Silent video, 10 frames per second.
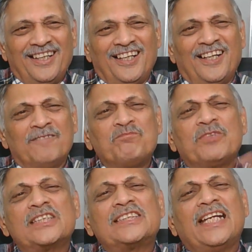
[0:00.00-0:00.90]

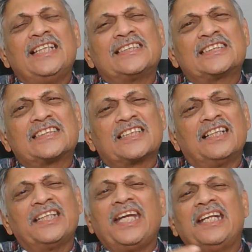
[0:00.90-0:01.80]
The cells
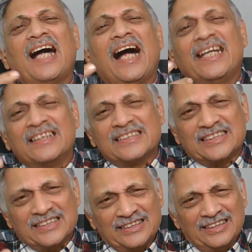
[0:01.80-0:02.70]
contain
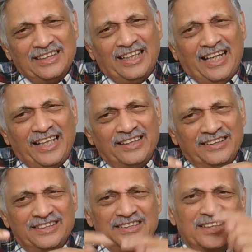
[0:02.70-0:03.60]
ions, and
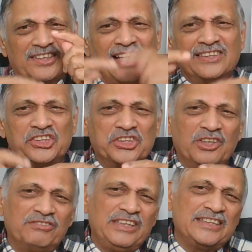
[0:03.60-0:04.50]
it is the transition
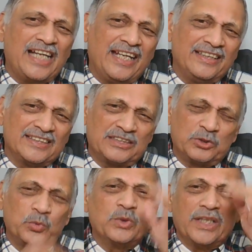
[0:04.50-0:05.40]
of these ions
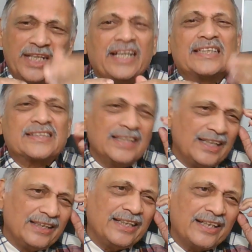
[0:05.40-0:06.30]
through the gates
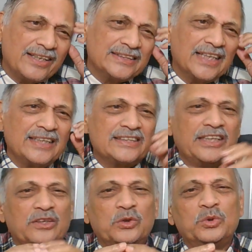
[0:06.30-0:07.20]
that results
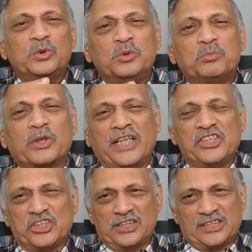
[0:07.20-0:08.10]
into
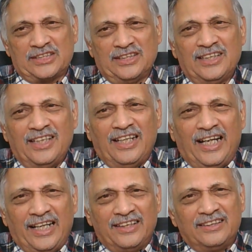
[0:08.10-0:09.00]
potentials,
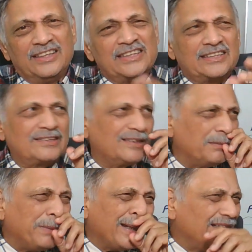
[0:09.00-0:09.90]
and this
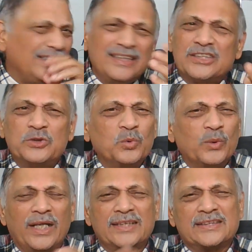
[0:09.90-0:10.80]
typically is
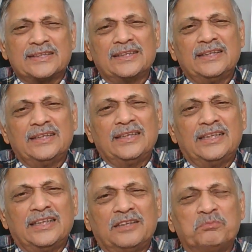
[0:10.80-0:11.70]
known as
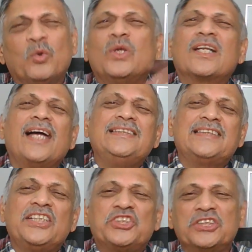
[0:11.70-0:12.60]

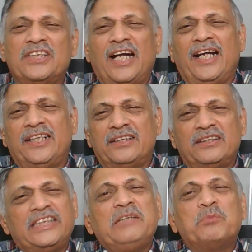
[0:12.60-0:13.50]
polarization and
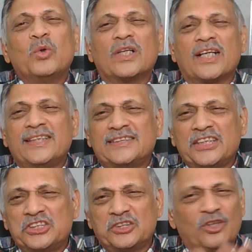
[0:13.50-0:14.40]

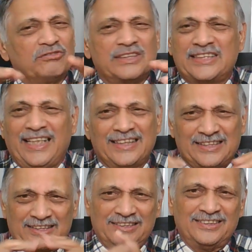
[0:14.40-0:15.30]
depolarization of the
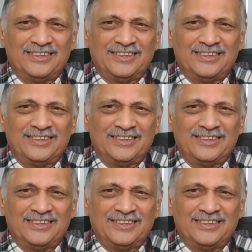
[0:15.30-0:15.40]
cells.